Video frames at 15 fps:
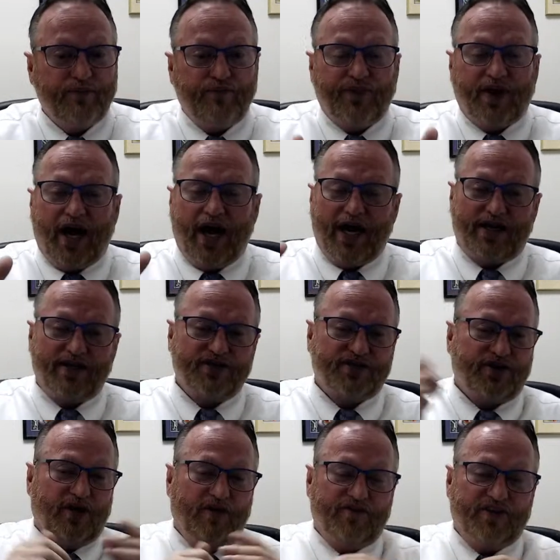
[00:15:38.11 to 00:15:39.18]
I can
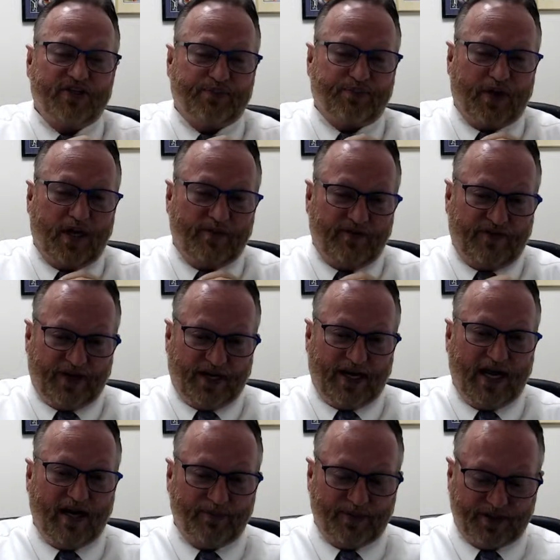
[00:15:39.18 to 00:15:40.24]
solve this problem if they allow
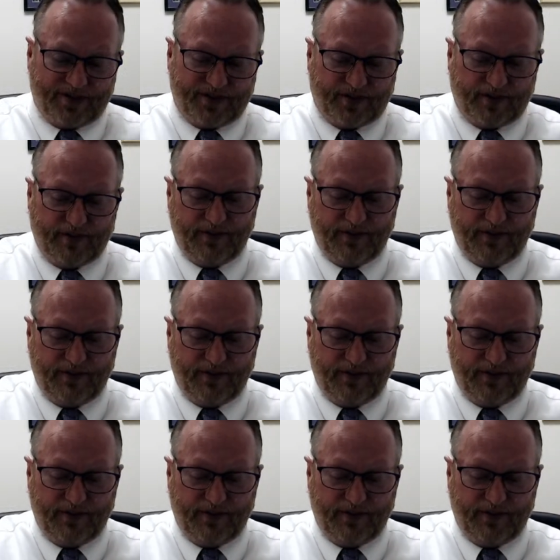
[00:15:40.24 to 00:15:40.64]
me to.